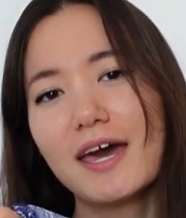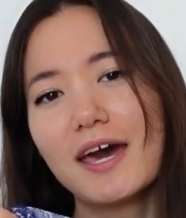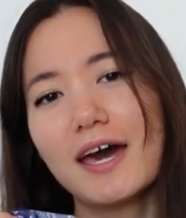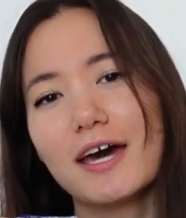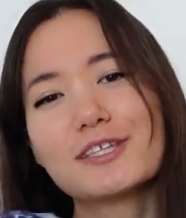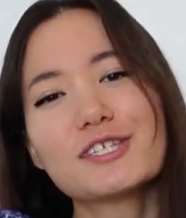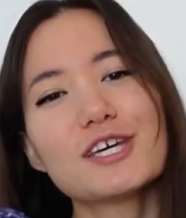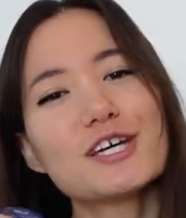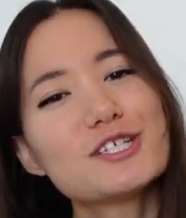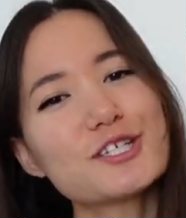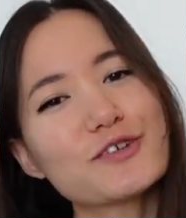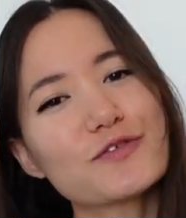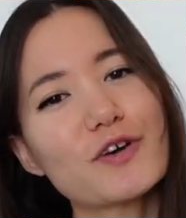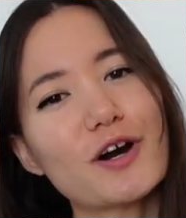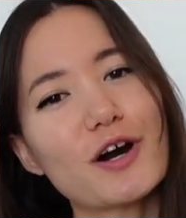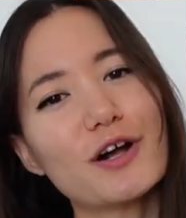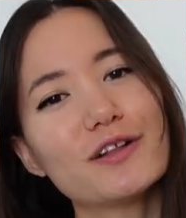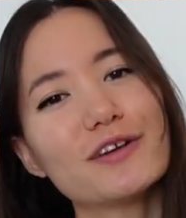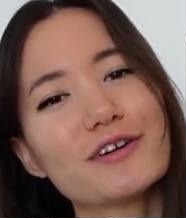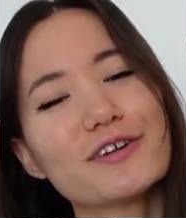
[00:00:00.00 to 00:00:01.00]
a touch of
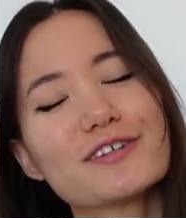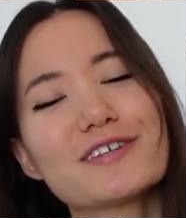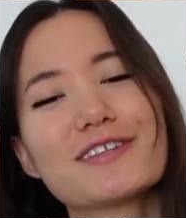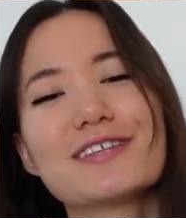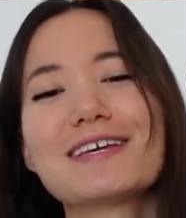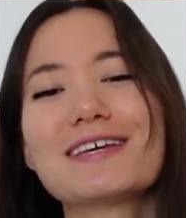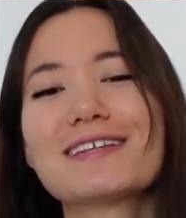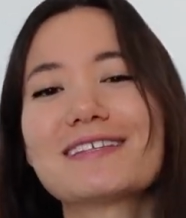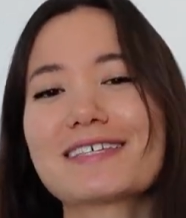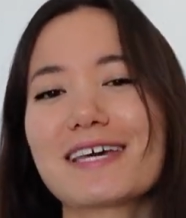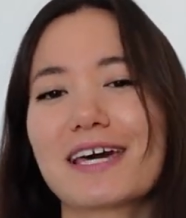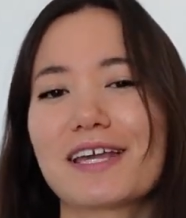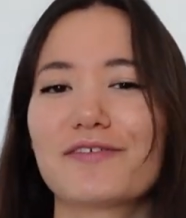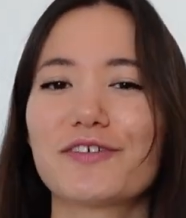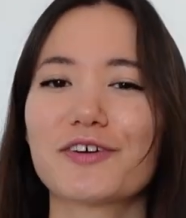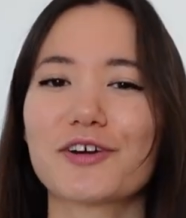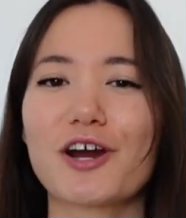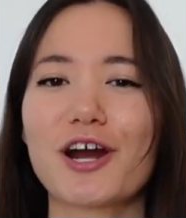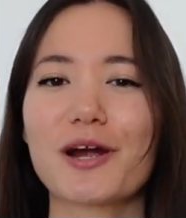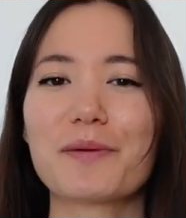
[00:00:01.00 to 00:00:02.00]
color to the inside of your
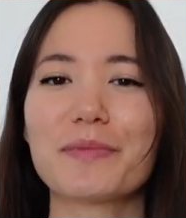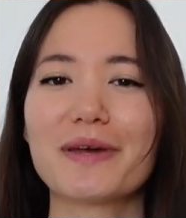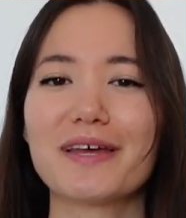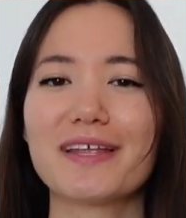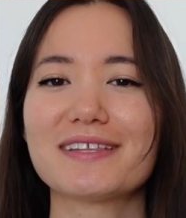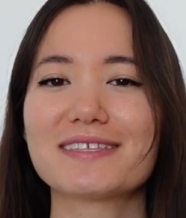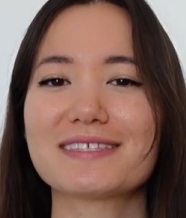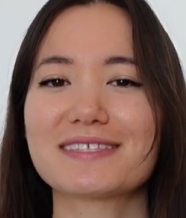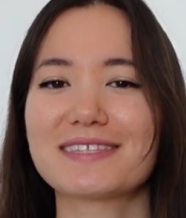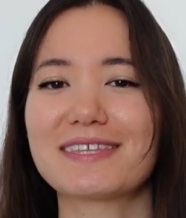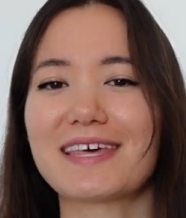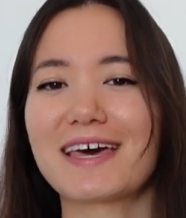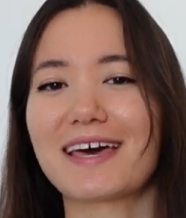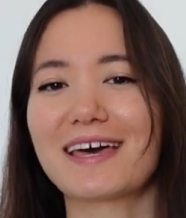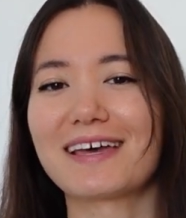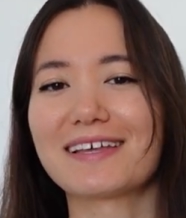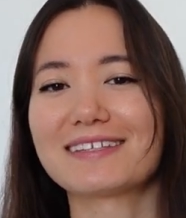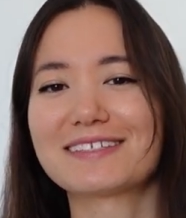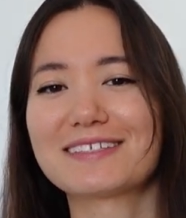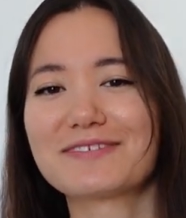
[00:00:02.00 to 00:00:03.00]
garments
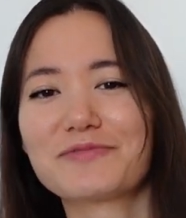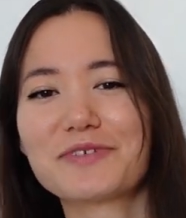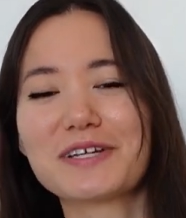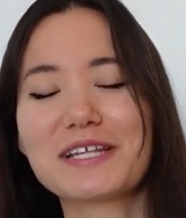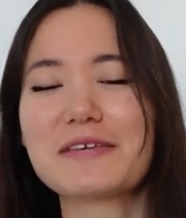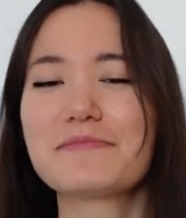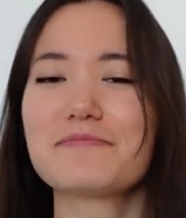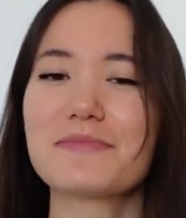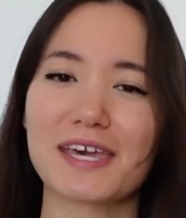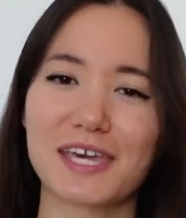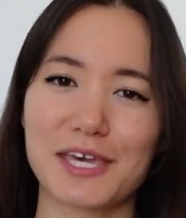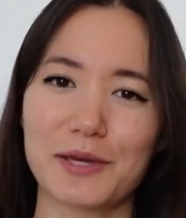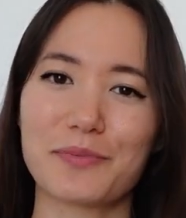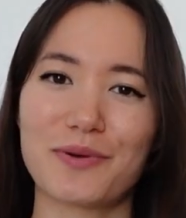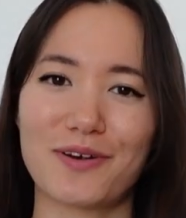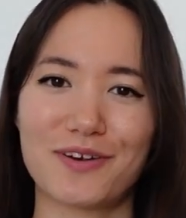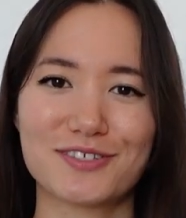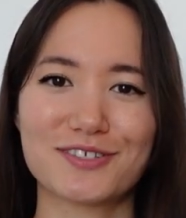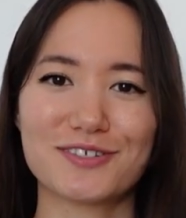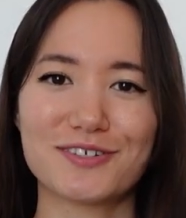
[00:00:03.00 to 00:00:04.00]
that really make it
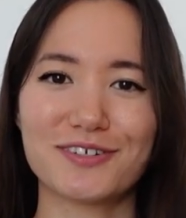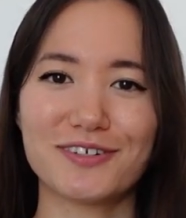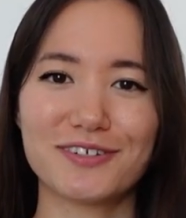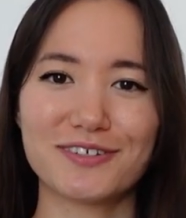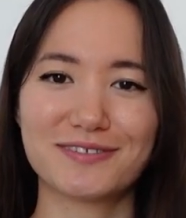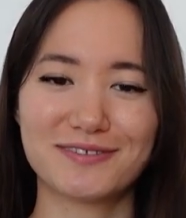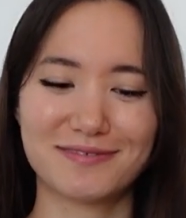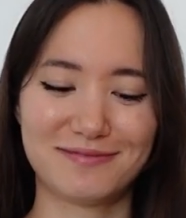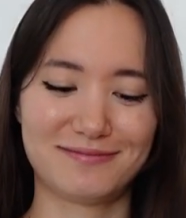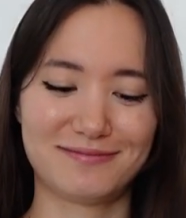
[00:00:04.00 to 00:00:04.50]
personal.